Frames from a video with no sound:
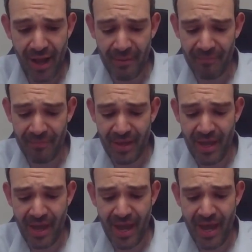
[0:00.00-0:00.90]

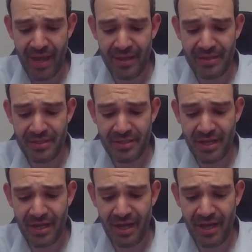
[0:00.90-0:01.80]
And
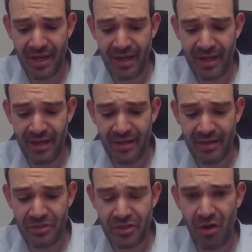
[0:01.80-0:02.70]

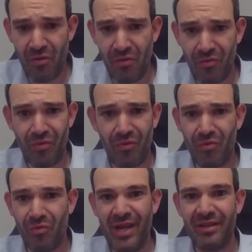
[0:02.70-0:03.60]
so
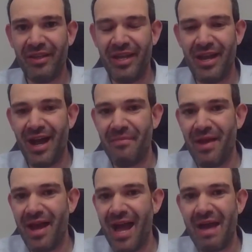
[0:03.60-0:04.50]
really,
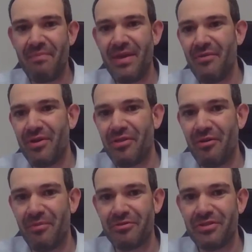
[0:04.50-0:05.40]
I'm happy
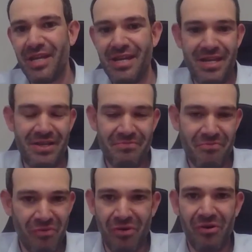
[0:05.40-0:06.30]
with almost any
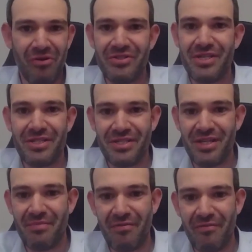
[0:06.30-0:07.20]
rural
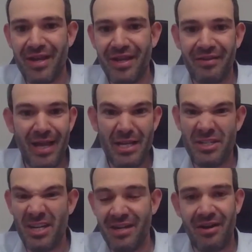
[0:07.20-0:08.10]
system of
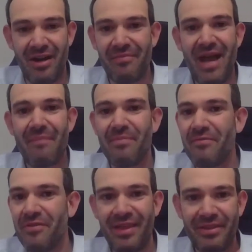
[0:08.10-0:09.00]
regulation. I'm
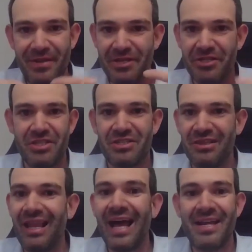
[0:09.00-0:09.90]
happy for that to be just
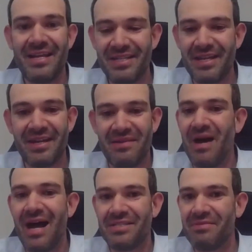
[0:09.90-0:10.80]
as light as it
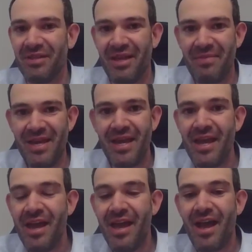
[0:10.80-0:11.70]
could possibly
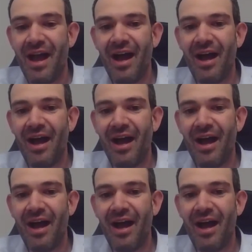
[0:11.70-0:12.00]
be,